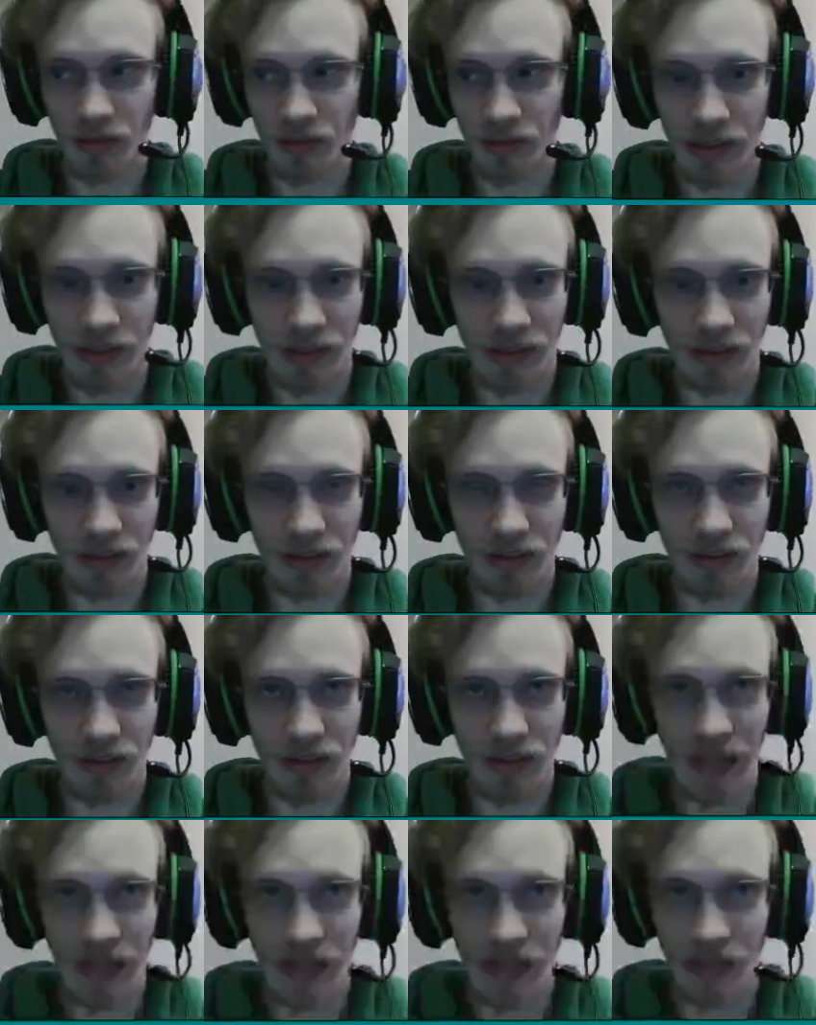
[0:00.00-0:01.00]
like
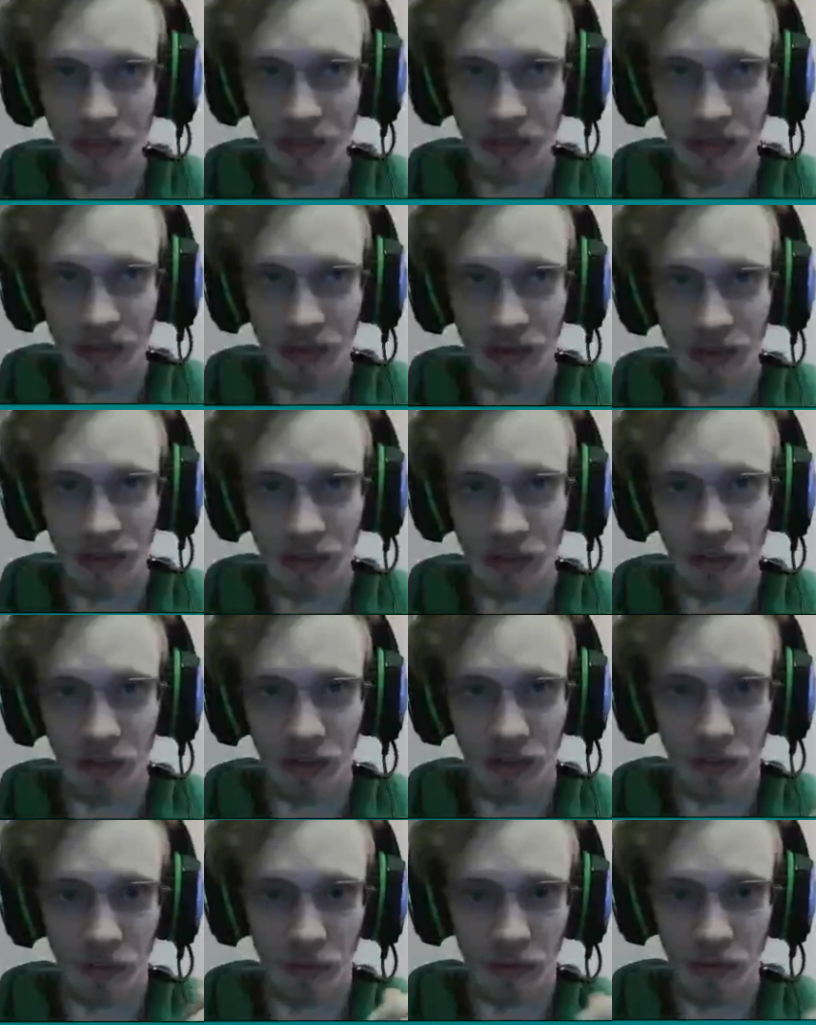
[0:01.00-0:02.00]
handle it or
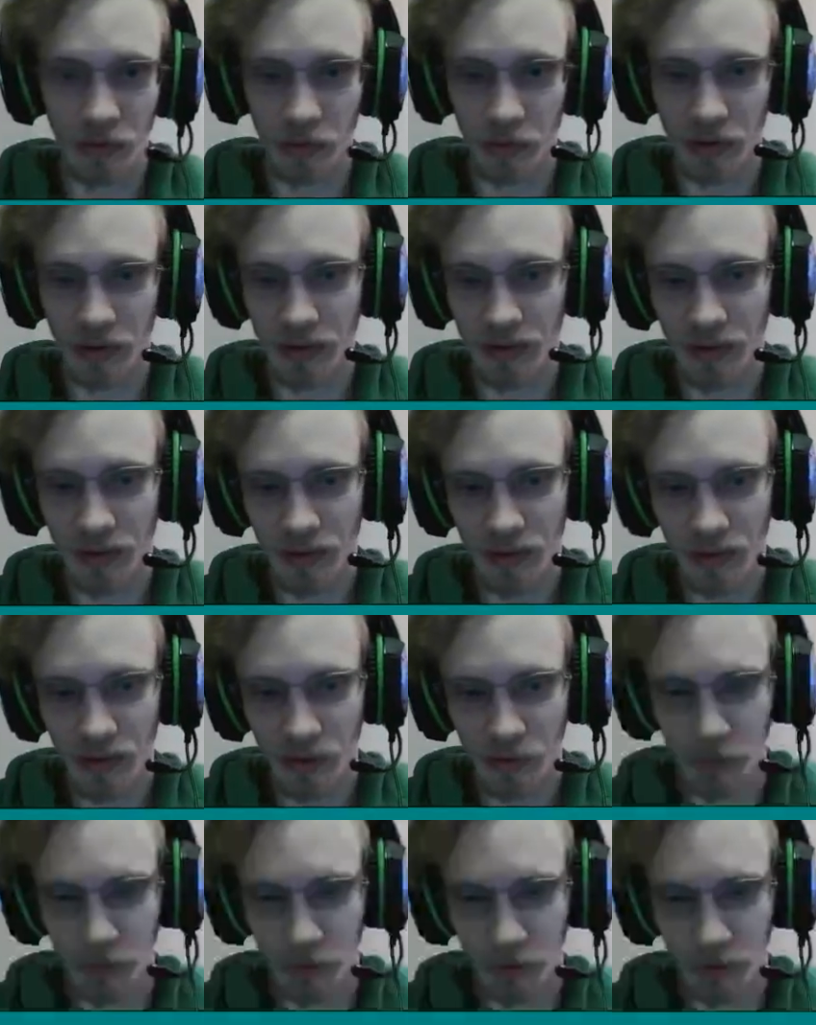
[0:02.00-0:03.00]
actually compute it
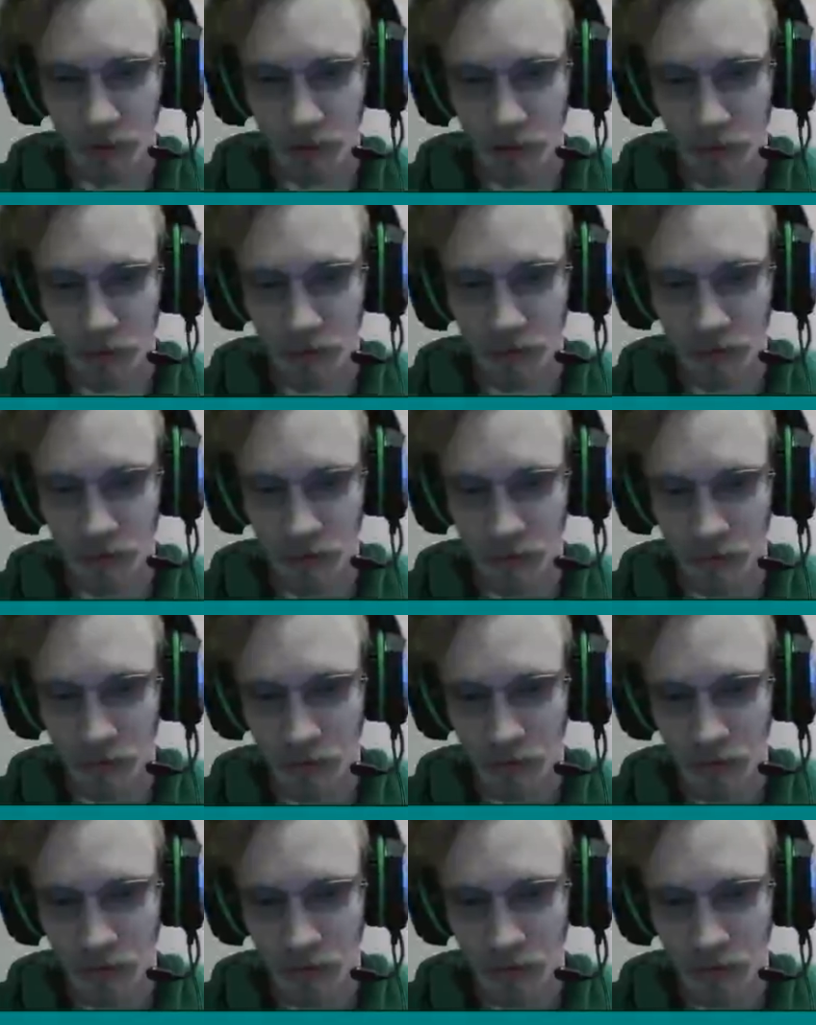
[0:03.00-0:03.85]
in real time, so